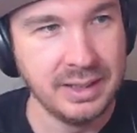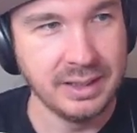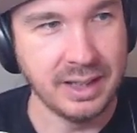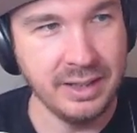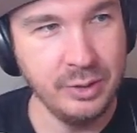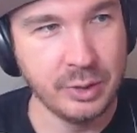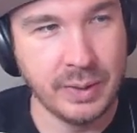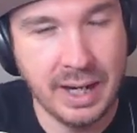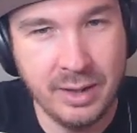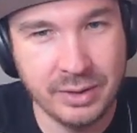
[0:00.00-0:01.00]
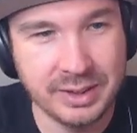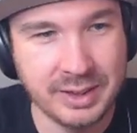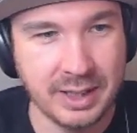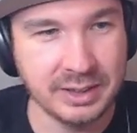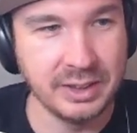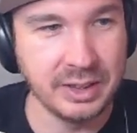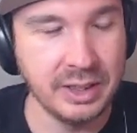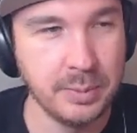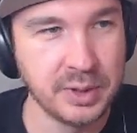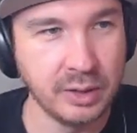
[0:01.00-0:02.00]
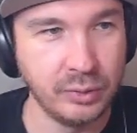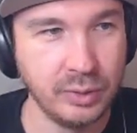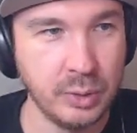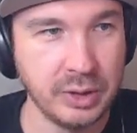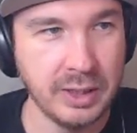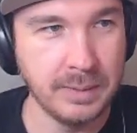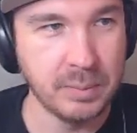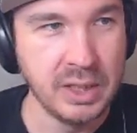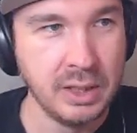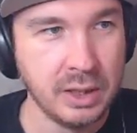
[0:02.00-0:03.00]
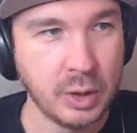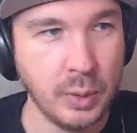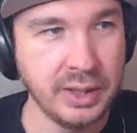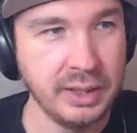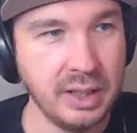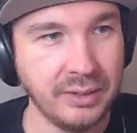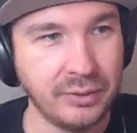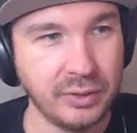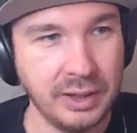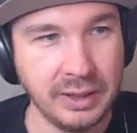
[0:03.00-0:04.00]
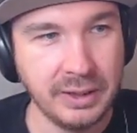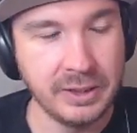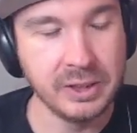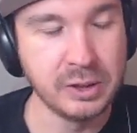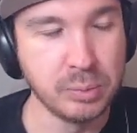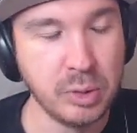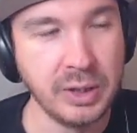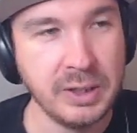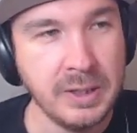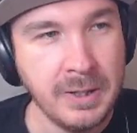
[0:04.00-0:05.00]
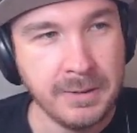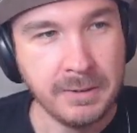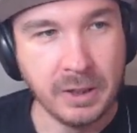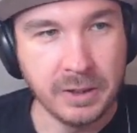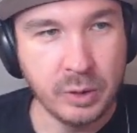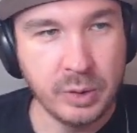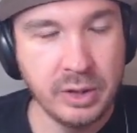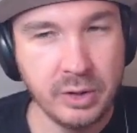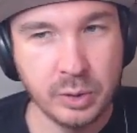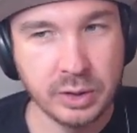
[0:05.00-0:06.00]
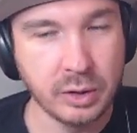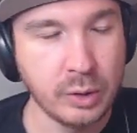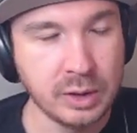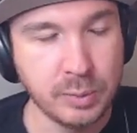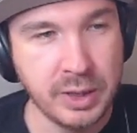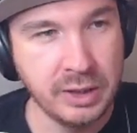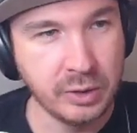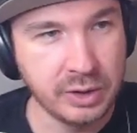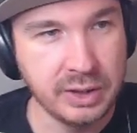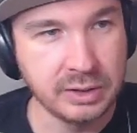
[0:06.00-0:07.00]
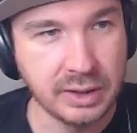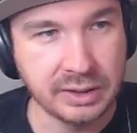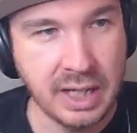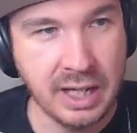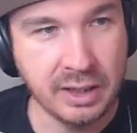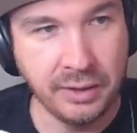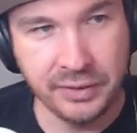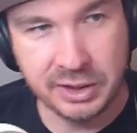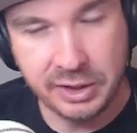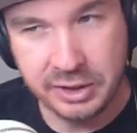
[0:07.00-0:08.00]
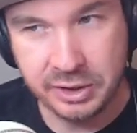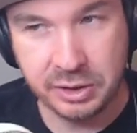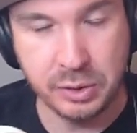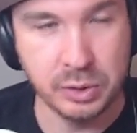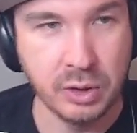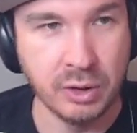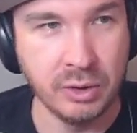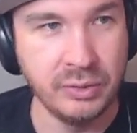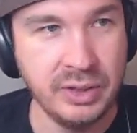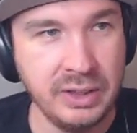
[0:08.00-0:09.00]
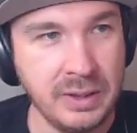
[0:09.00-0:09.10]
know how this guy's going to get himself loaded up quick enough at this point. You know, you can use a Crispin or things like that. Obviously he just used Arven.